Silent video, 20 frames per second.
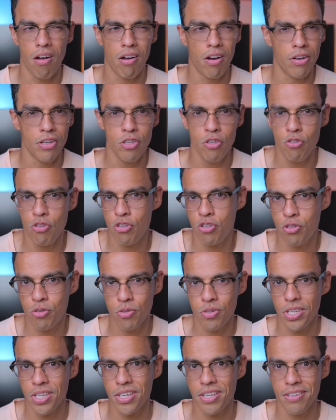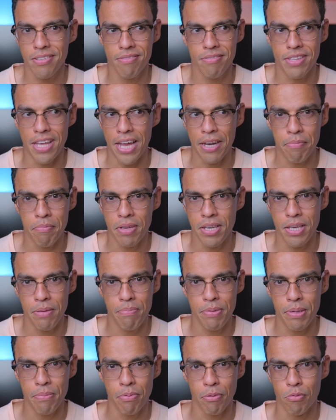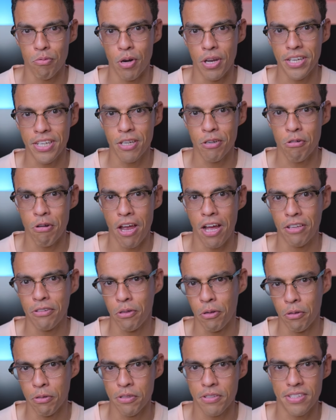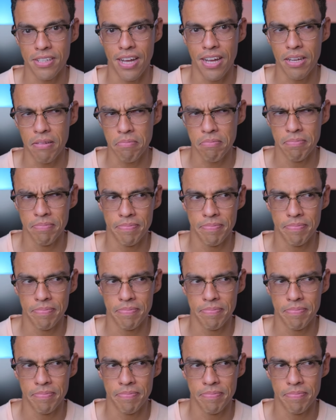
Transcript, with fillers: Are you shooting that many people running around all the time?